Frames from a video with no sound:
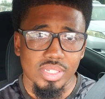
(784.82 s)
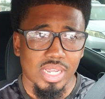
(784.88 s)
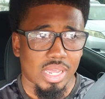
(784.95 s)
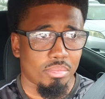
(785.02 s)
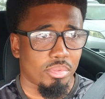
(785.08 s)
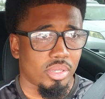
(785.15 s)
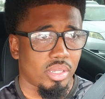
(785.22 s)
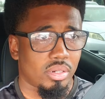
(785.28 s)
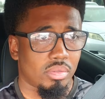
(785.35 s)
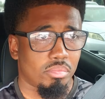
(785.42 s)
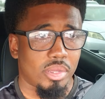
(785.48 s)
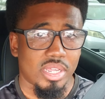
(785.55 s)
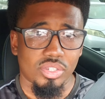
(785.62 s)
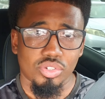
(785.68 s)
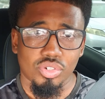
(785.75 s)
and type in
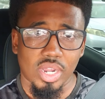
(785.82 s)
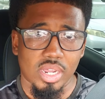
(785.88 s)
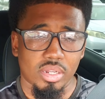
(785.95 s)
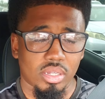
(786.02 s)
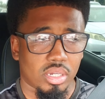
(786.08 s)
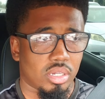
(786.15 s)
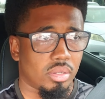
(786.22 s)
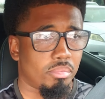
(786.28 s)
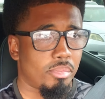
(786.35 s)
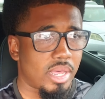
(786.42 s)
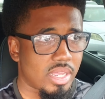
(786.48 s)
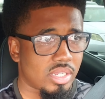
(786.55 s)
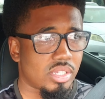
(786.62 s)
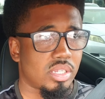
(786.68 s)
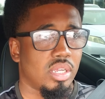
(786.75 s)
best try, uh,
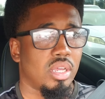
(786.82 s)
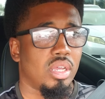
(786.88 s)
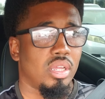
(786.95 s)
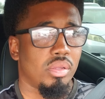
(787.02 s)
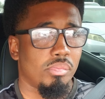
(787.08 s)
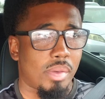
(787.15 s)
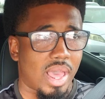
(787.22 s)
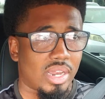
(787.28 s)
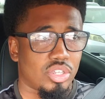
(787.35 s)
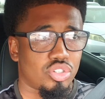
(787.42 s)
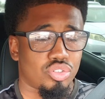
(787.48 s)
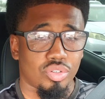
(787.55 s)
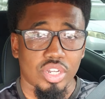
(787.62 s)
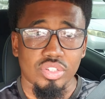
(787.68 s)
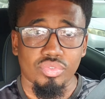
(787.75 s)
best
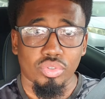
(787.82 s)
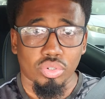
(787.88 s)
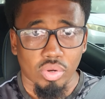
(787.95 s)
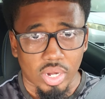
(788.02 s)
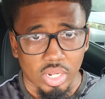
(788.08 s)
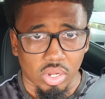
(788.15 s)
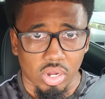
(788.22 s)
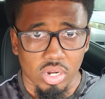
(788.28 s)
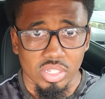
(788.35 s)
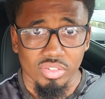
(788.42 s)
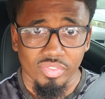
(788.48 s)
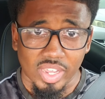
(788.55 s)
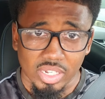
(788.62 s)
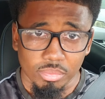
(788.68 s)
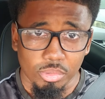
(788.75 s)
balance transfer credit cards
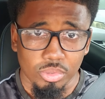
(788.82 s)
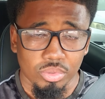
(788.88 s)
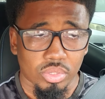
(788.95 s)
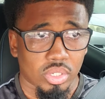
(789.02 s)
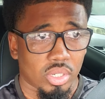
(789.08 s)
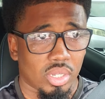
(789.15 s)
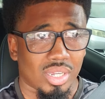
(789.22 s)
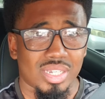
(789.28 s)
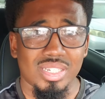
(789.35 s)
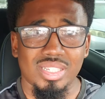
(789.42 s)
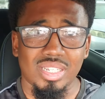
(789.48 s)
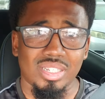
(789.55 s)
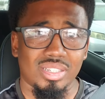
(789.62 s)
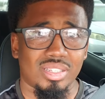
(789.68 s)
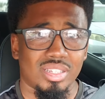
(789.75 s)
available
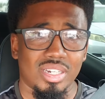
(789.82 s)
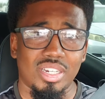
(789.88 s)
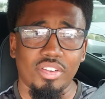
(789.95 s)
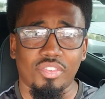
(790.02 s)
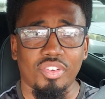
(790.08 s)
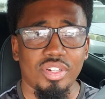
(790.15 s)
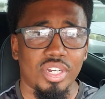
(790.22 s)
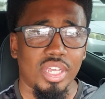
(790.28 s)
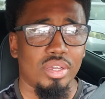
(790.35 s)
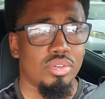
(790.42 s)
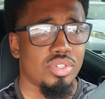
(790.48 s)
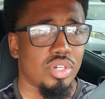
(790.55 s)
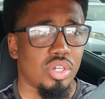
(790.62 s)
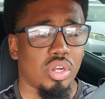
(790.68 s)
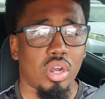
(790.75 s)
because the the different
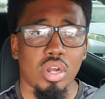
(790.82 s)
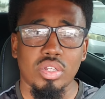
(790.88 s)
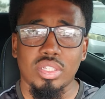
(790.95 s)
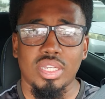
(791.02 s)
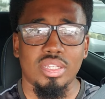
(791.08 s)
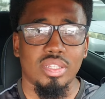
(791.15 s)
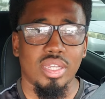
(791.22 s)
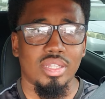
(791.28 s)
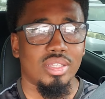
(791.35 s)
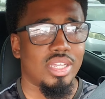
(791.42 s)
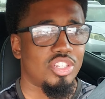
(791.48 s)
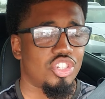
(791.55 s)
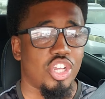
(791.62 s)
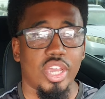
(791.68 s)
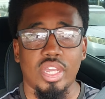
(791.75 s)
deals and the cards they, they
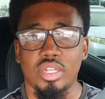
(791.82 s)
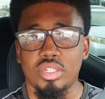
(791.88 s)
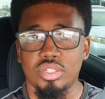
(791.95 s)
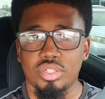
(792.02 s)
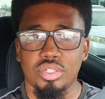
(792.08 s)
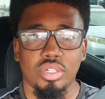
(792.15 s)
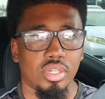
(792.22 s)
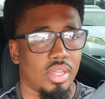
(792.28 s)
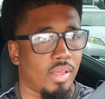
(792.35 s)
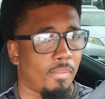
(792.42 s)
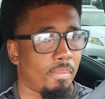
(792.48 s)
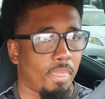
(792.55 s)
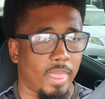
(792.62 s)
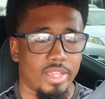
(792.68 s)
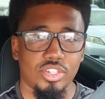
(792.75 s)
they change
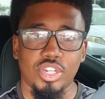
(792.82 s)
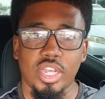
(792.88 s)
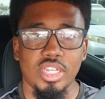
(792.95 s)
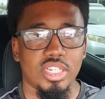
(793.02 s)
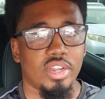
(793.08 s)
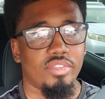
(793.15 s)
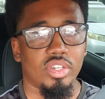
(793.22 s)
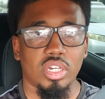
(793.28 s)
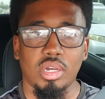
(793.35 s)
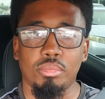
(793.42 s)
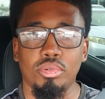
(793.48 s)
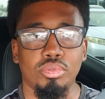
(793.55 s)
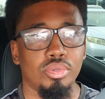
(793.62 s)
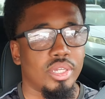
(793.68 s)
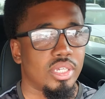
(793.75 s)
they change every
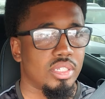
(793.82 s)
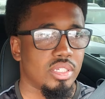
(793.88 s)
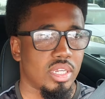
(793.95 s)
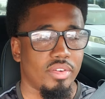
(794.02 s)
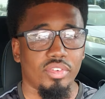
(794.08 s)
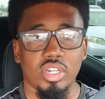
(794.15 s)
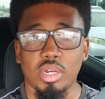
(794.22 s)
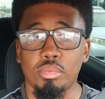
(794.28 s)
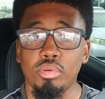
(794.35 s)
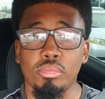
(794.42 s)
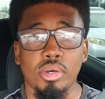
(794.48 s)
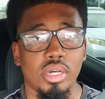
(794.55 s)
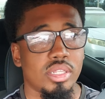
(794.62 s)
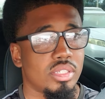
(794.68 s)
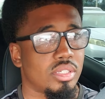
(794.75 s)
couple weeks every couple
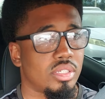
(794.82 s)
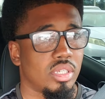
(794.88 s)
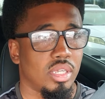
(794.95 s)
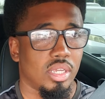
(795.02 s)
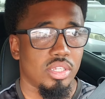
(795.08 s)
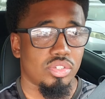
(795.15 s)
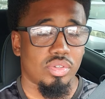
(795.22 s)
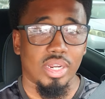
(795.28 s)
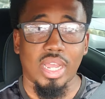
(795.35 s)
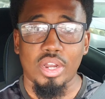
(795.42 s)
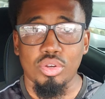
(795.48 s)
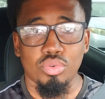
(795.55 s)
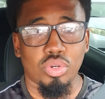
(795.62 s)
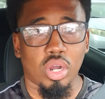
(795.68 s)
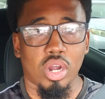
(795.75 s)
months so they
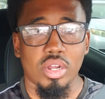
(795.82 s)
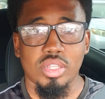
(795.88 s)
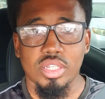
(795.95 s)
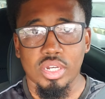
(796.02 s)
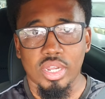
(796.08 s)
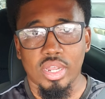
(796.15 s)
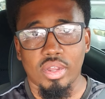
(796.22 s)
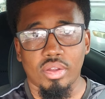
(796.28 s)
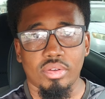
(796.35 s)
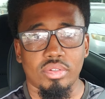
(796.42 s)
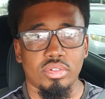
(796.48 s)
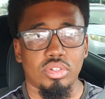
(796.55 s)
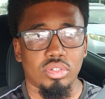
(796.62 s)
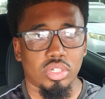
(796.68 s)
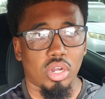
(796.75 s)
got new cards in
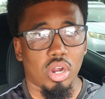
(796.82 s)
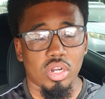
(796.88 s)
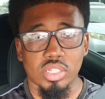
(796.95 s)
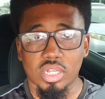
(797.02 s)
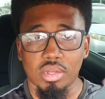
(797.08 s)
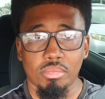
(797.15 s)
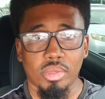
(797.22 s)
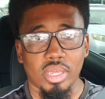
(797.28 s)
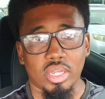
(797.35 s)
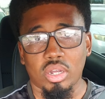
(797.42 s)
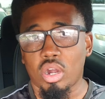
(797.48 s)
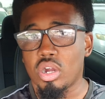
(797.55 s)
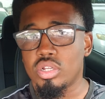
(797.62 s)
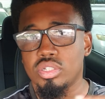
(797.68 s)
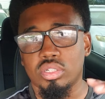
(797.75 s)
there cards come in
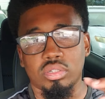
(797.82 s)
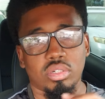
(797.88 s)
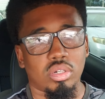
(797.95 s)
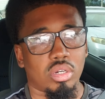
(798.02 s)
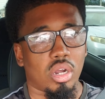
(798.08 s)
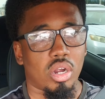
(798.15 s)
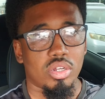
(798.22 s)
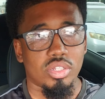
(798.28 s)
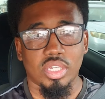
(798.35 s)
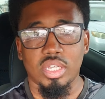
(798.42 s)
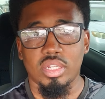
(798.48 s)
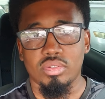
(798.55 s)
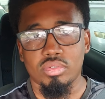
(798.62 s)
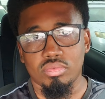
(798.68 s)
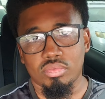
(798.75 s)
cards cards
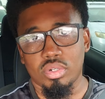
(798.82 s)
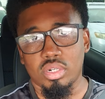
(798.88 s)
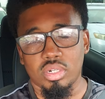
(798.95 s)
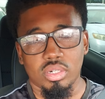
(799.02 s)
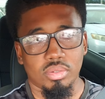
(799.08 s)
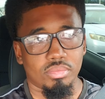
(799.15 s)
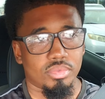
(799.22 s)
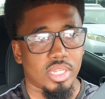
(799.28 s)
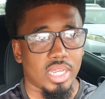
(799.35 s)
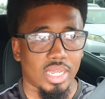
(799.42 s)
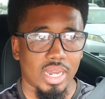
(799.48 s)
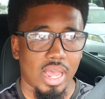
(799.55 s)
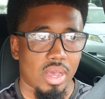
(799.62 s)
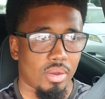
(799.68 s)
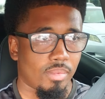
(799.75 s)
get um,
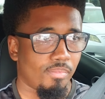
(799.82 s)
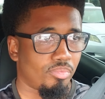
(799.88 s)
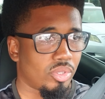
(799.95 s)
taken out